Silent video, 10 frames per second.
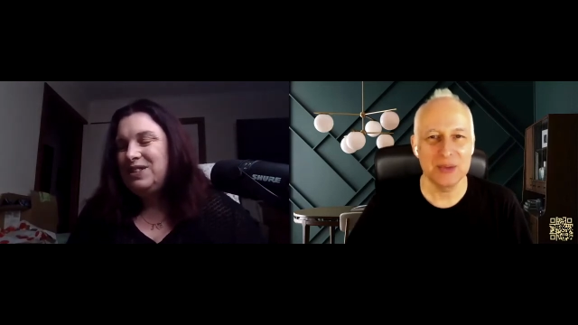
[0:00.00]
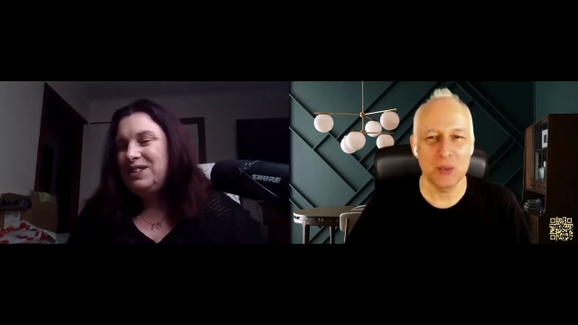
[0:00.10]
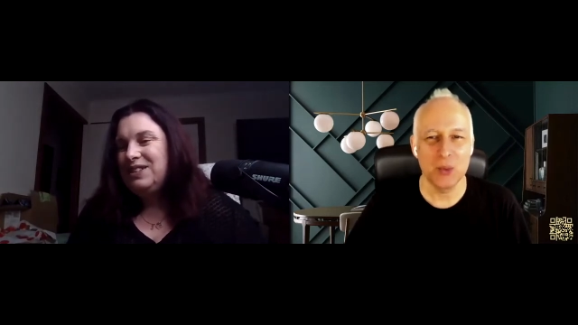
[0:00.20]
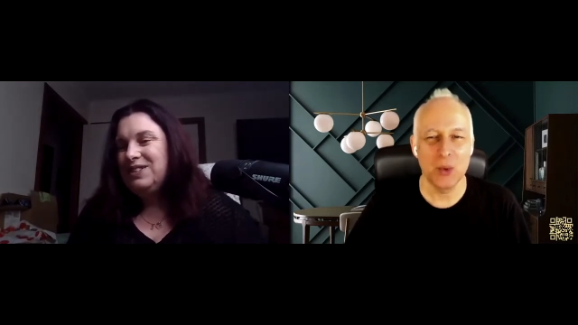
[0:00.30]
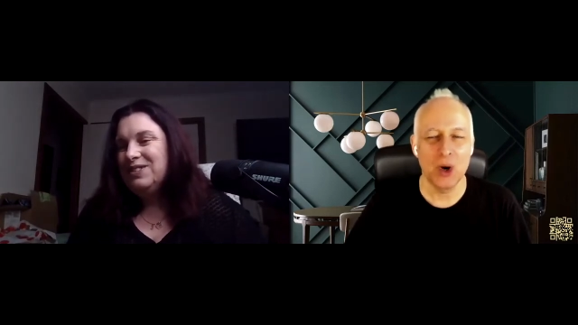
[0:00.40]

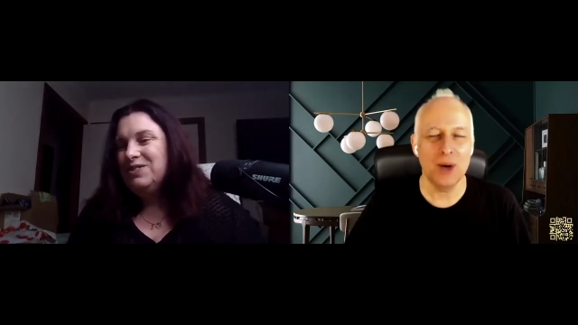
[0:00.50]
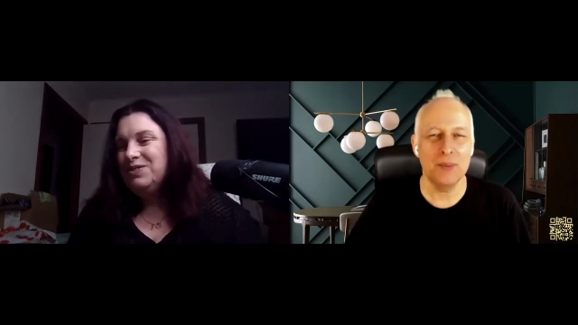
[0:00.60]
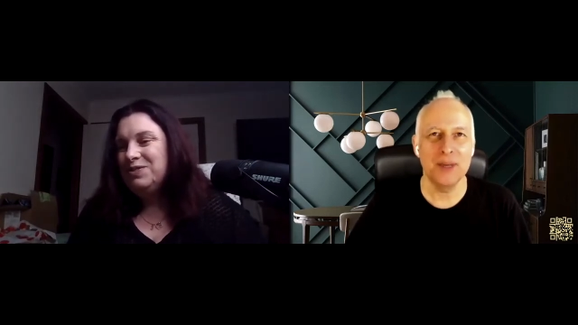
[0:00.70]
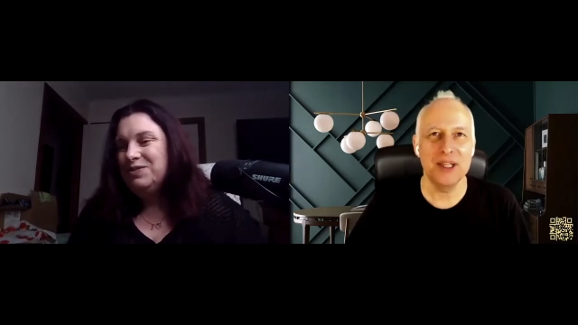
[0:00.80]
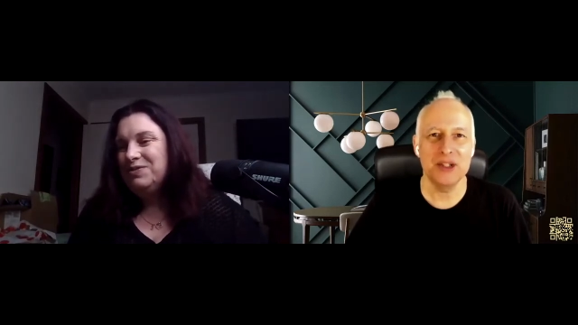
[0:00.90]
Speaker 1: what
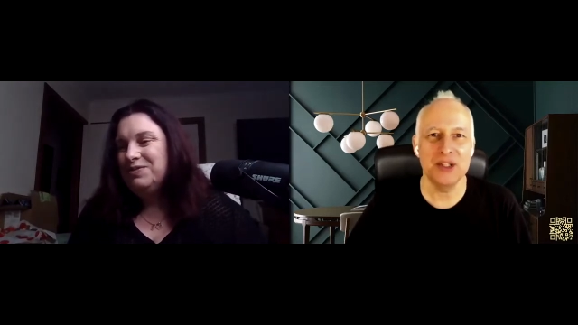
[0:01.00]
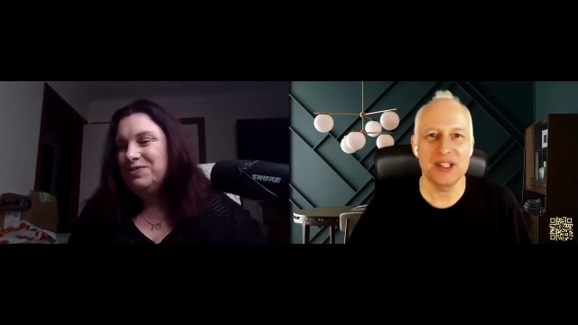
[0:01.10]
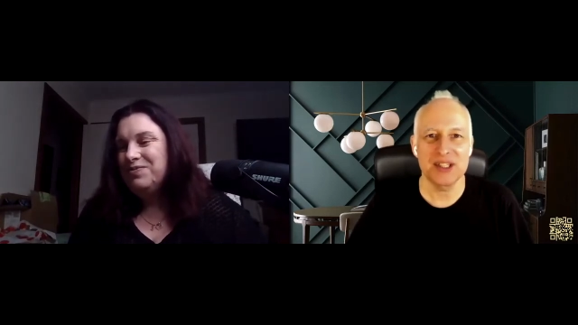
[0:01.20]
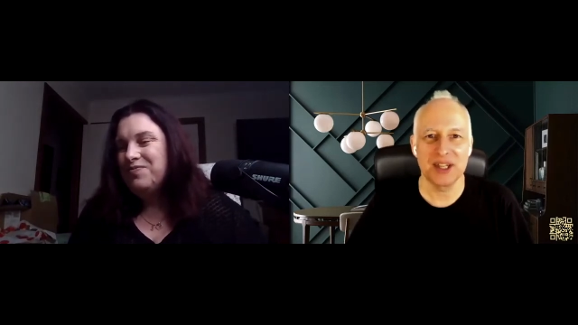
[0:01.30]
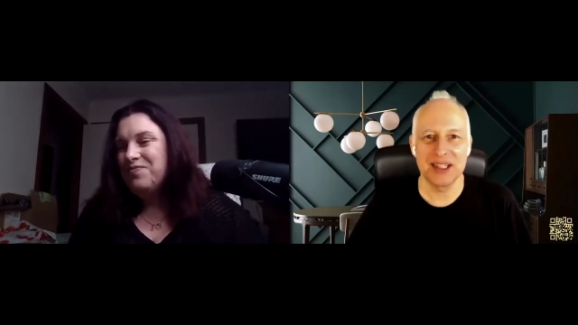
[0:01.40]
made you
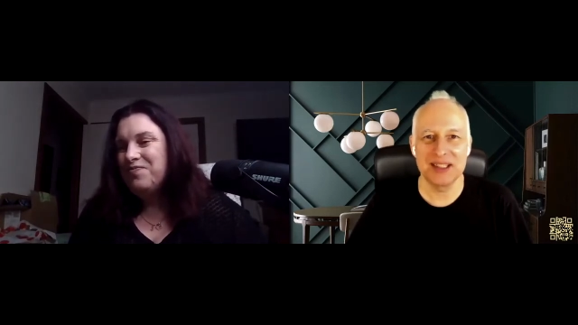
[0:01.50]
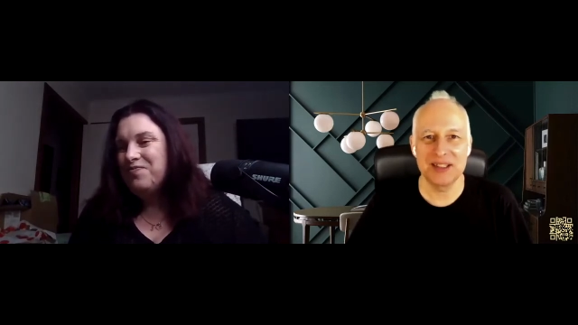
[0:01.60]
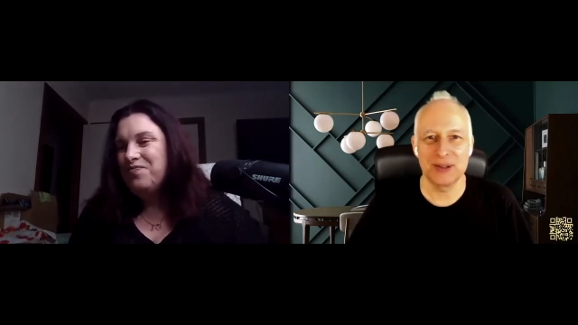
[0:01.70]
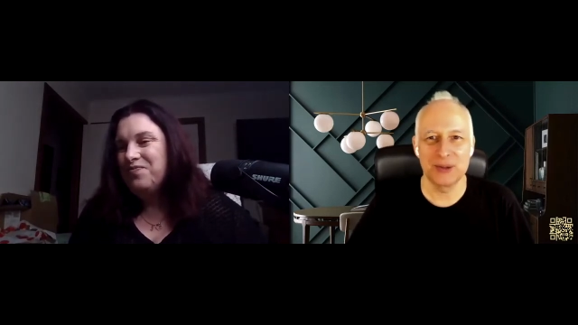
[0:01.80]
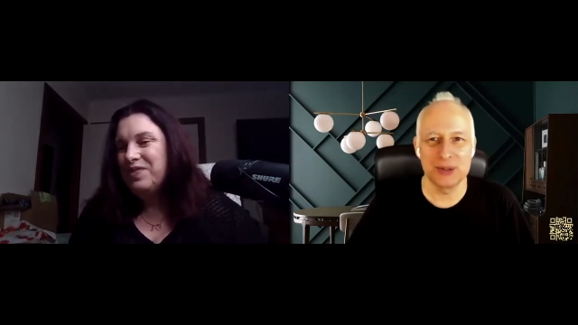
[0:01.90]
decide to
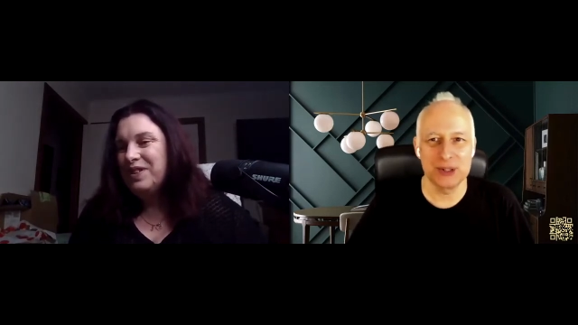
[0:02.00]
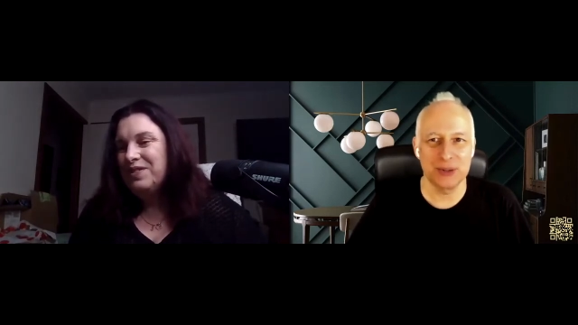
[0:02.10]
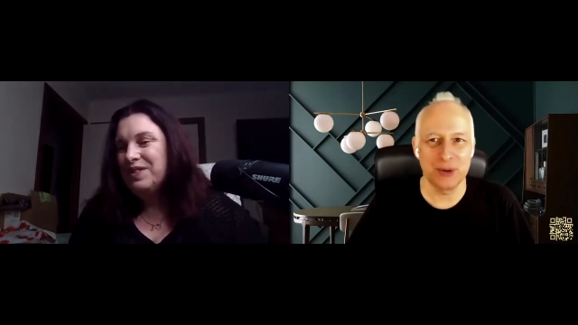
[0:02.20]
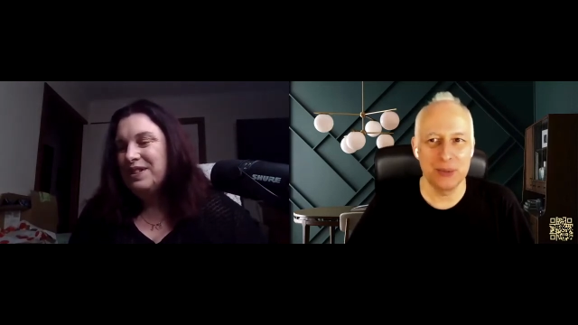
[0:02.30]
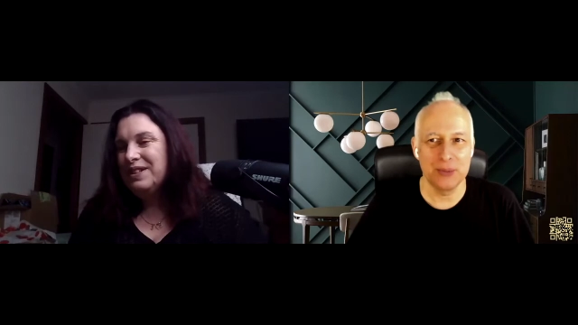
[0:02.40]
launch your
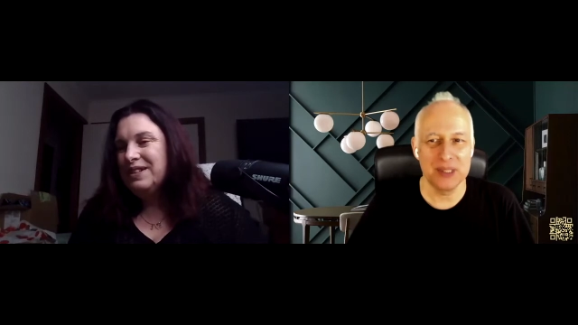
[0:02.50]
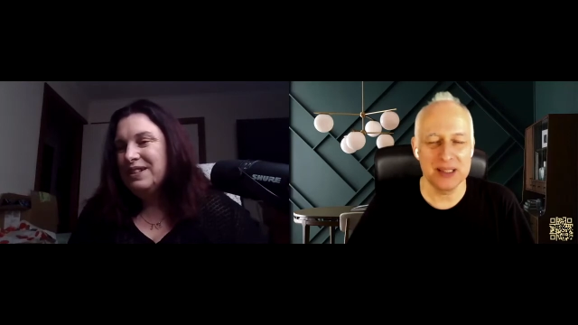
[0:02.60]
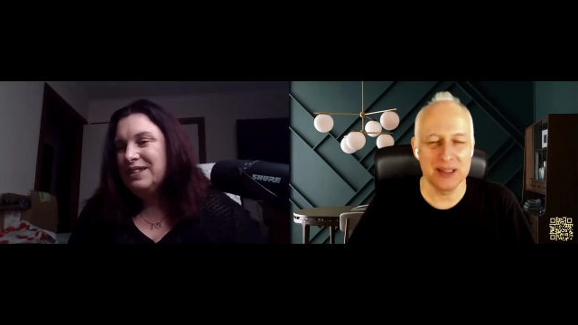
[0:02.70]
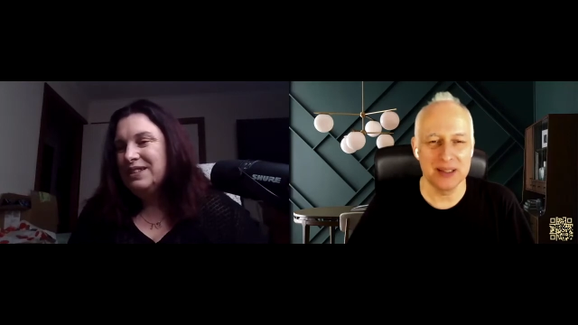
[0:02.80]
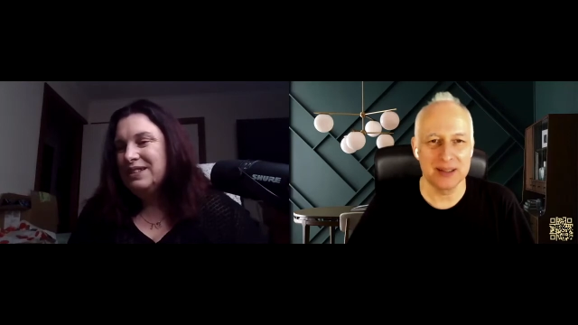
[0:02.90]
own
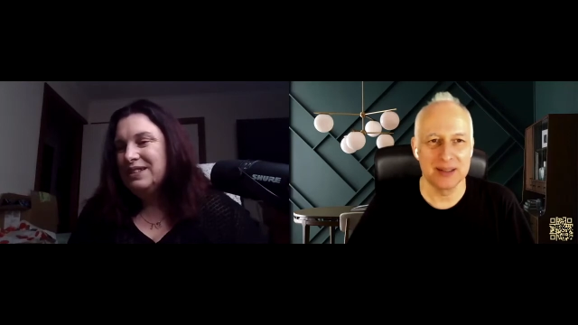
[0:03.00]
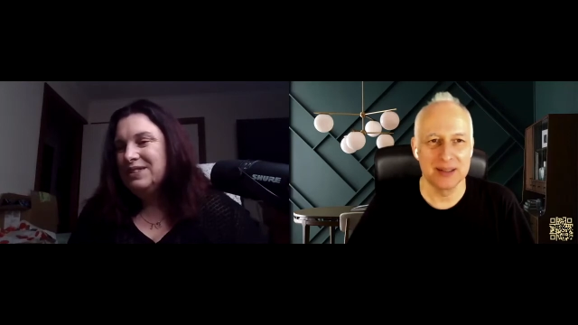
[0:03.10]
business?